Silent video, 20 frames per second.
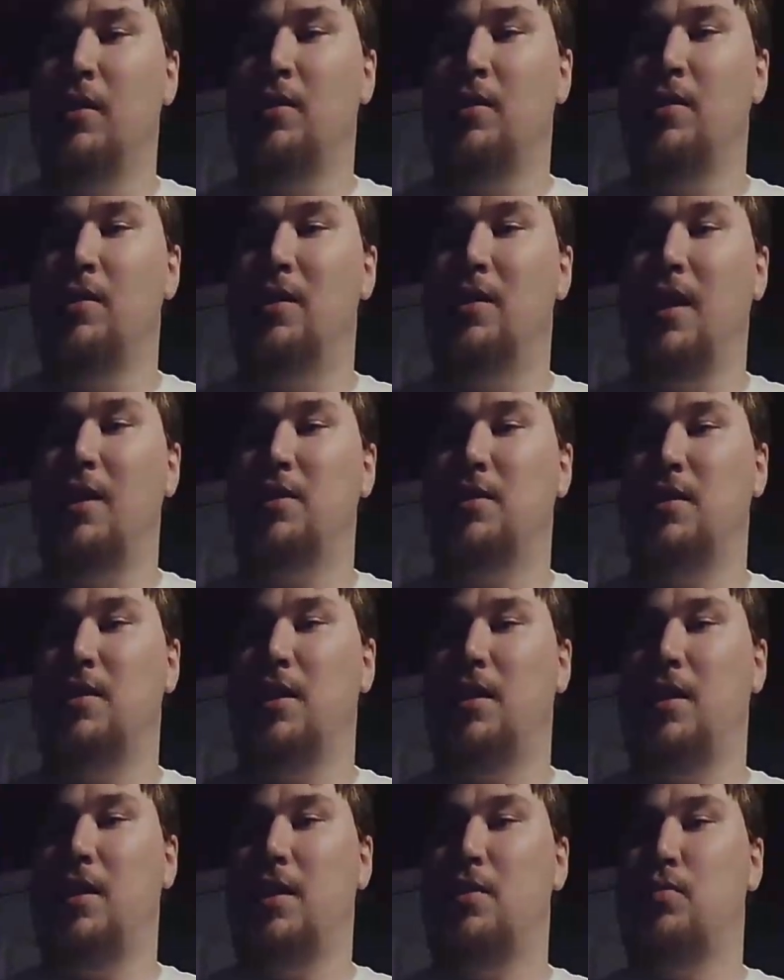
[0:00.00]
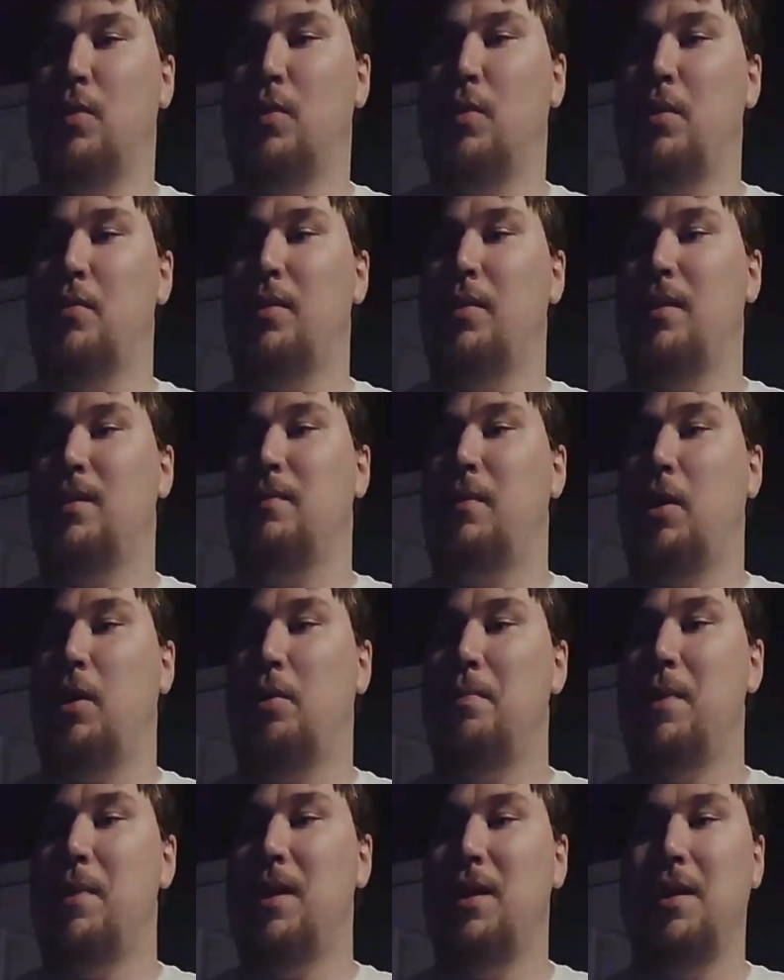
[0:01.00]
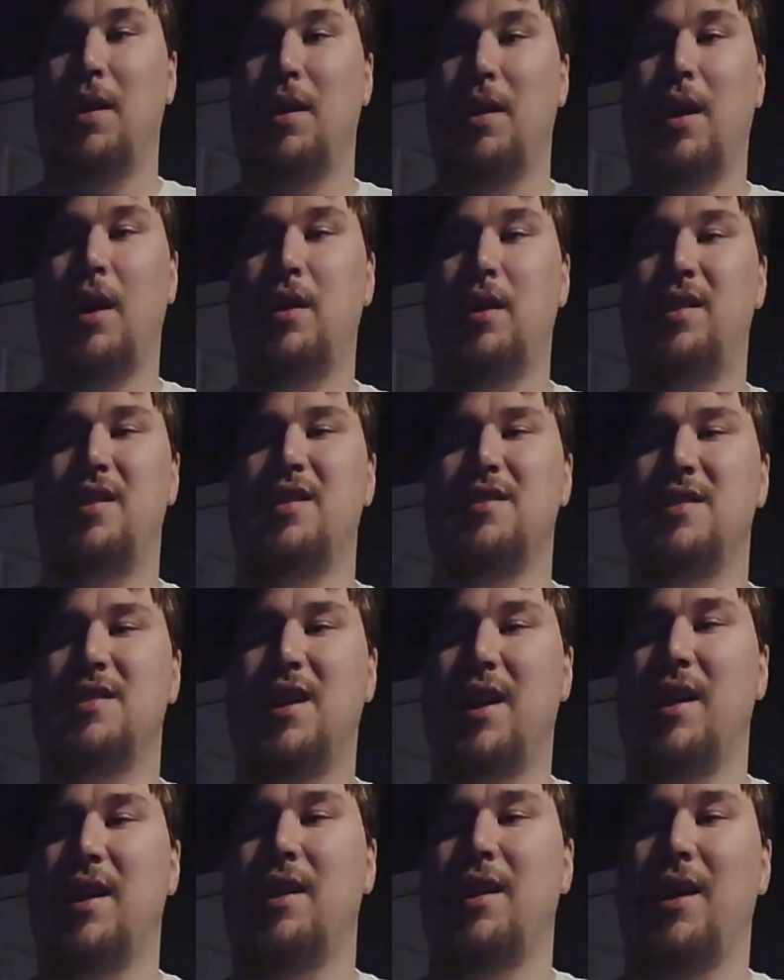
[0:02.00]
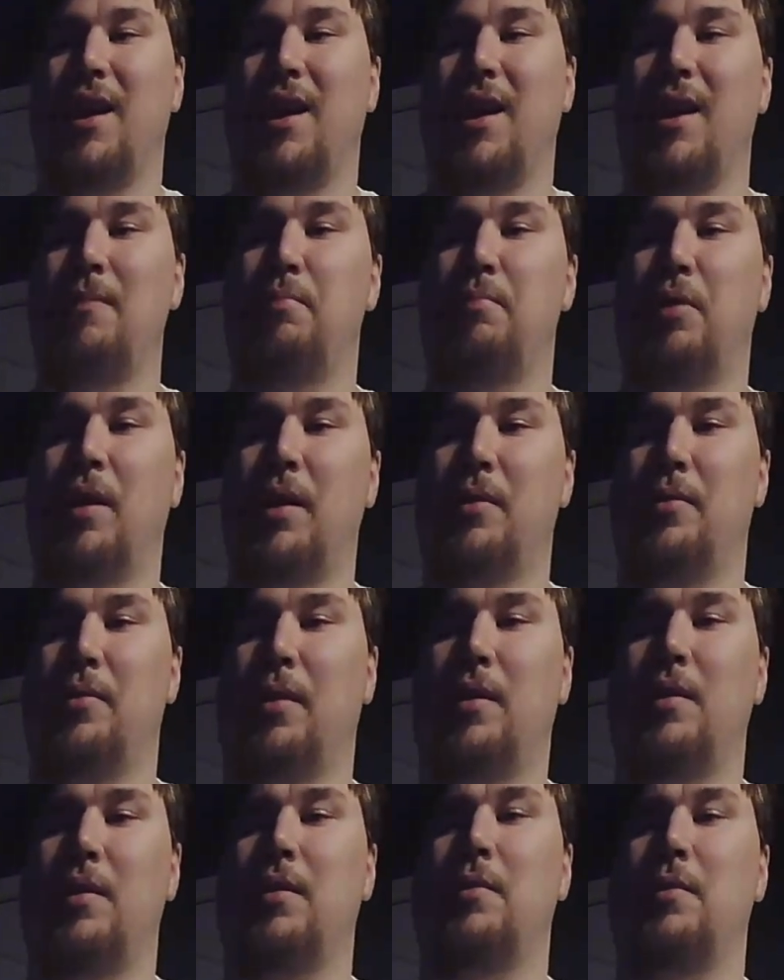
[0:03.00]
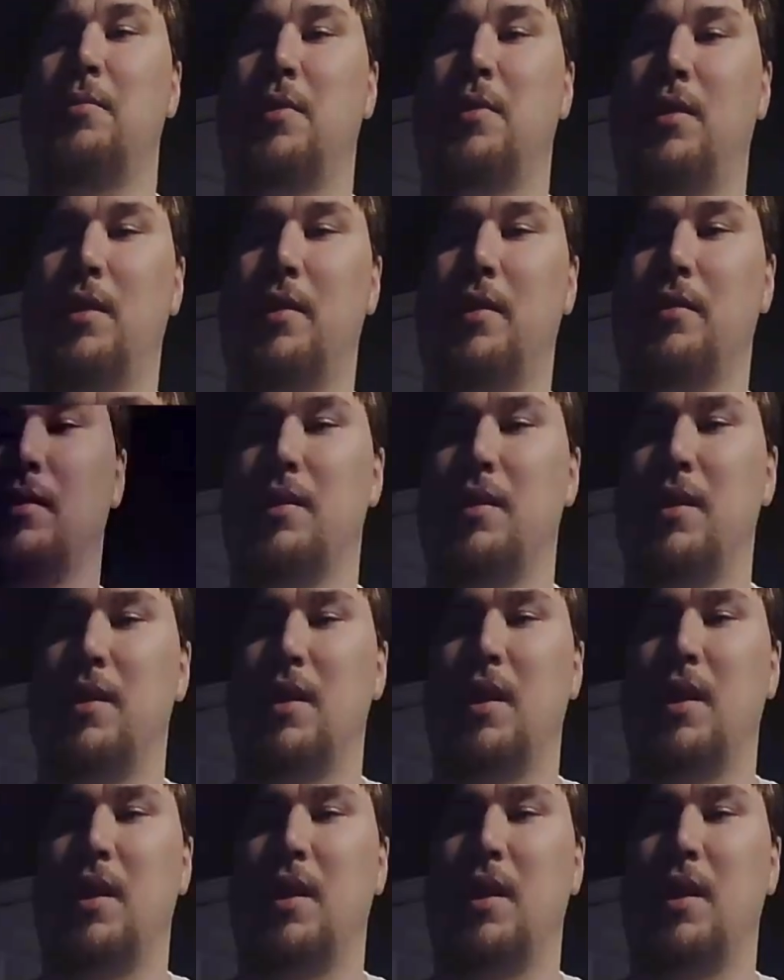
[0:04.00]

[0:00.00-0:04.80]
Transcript: to gauge the growth and development, and to design and plan curriculum clearly.